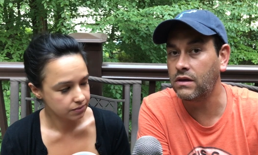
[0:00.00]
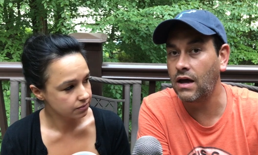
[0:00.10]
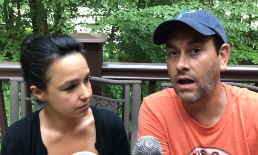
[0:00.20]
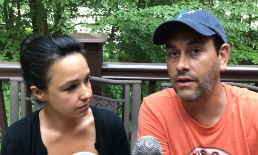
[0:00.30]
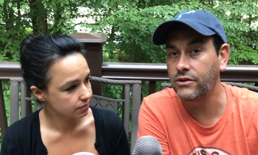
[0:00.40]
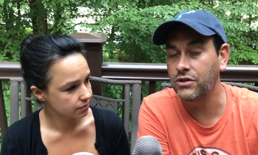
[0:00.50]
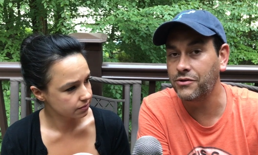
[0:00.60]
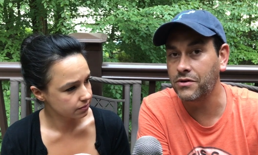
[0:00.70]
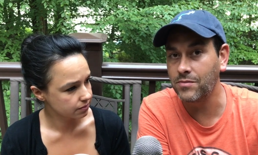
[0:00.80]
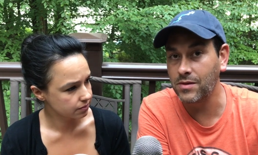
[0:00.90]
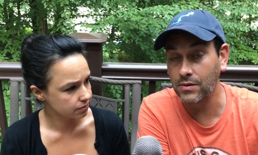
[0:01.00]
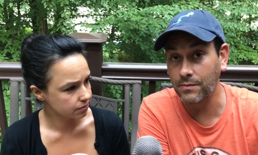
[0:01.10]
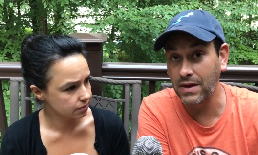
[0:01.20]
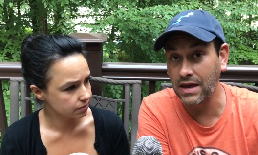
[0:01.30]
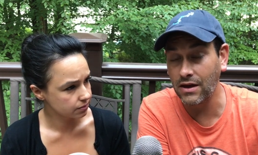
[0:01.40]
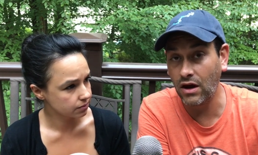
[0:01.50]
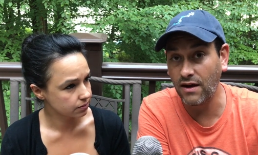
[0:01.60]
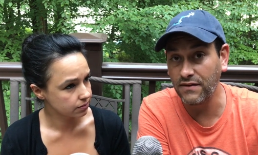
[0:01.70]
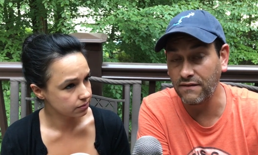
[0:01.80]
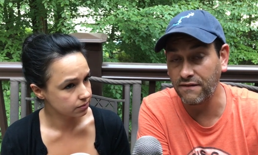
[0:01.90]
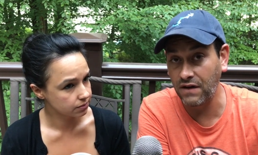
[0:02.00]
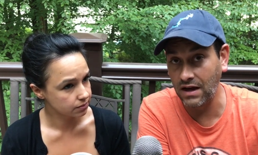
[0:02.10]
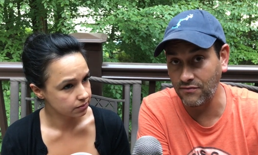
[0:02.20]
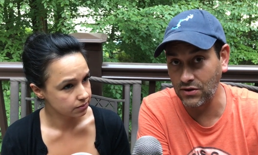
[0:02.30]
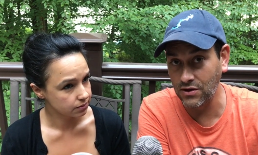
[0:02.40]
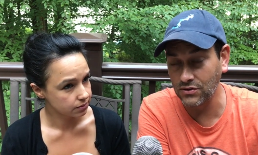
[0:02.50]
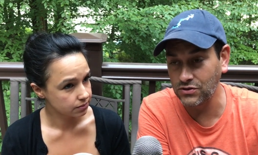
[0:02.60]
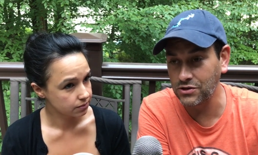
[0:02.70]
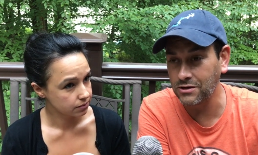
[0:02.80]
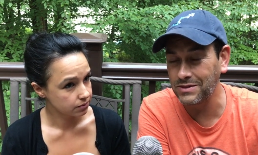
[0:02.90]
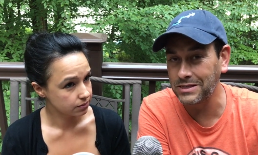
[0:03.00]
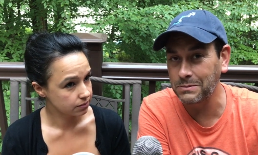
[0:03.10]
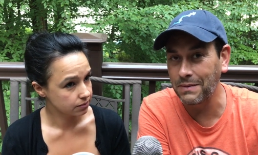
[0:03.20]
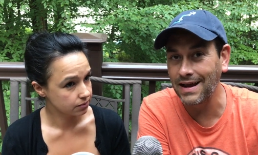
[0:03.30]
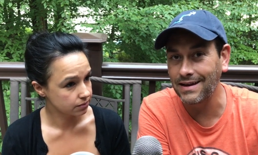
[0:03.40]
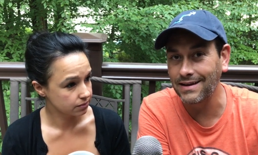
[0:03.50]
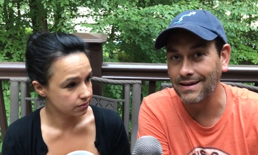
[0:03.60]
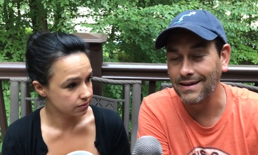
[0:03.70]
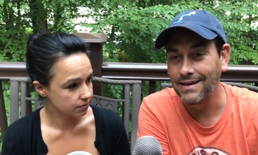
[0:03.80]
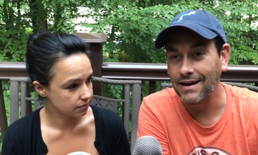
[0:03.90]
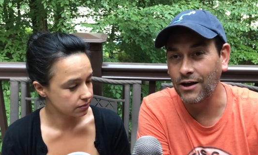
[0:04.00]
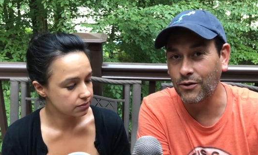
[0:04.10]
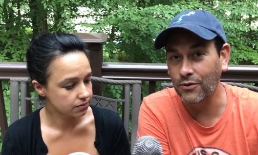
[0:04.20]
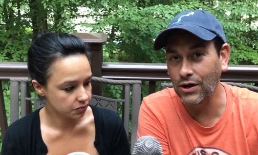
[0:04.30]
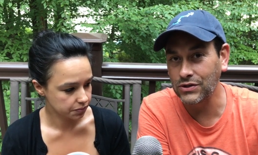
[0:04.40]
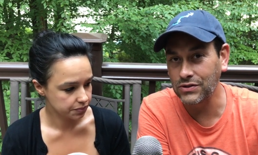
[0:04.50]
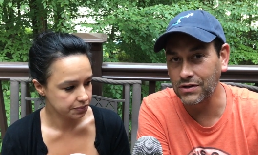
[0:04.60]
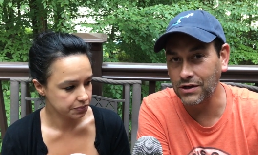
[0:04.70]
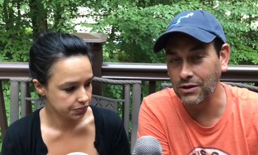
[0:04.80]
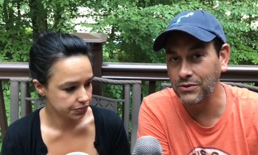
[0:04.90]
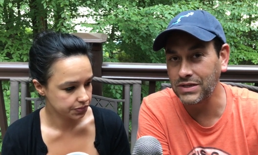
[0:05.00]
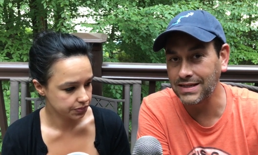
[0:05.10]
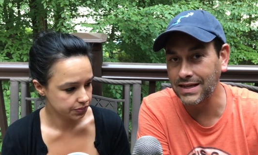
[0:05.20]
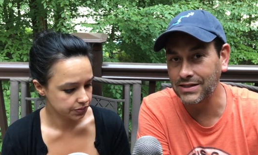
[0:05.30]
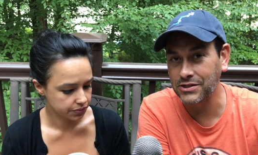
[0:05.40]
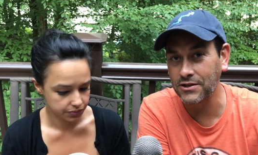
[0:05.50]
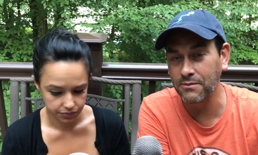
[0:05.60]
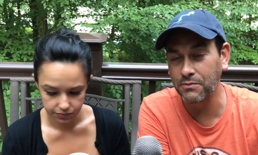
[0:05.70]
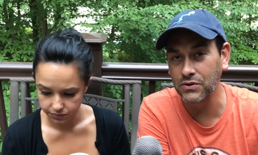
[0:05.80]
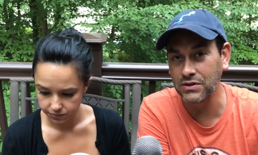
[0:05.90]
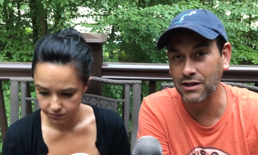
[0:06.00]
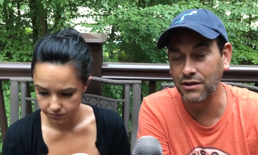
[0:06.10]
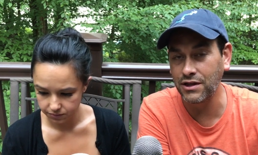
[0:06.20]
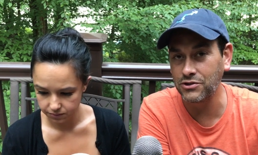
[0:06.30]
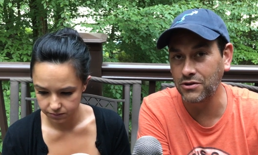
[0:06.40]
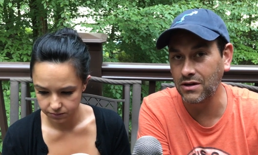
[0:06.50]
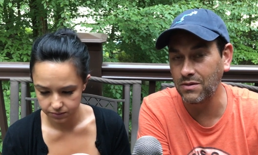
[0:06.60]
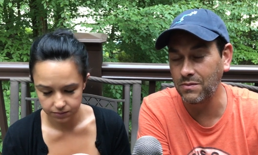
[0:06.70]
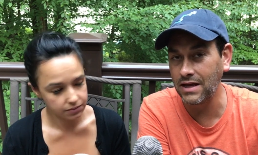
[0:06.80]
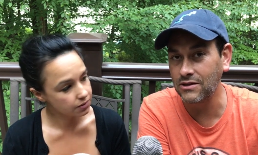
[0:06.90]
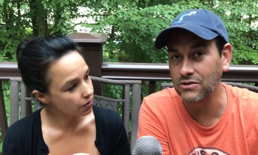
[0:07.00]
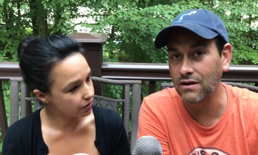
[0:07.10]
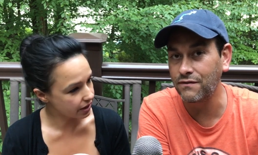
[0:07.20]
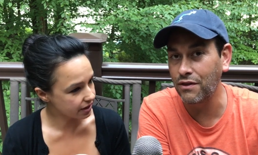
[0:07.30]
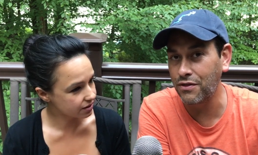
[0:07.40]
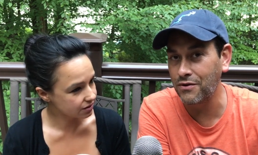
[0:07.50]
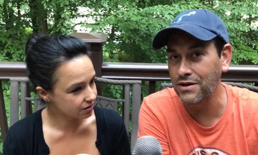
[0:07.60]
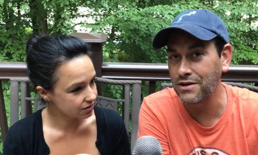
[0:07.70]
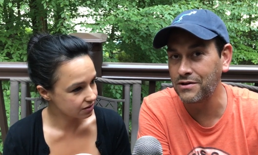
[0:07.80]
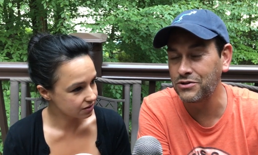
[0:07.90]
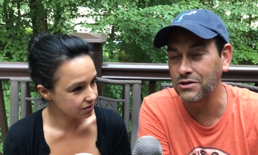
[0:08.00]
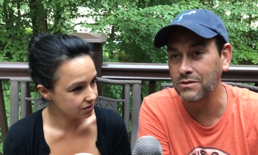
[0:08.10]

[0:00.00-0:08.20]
Speaker 1: the knowledge that you're going to be able to pay it off in 5 years. So you could be smiling across the closing desk to the person that thinks you're going to be paying this off right. in 30 years. You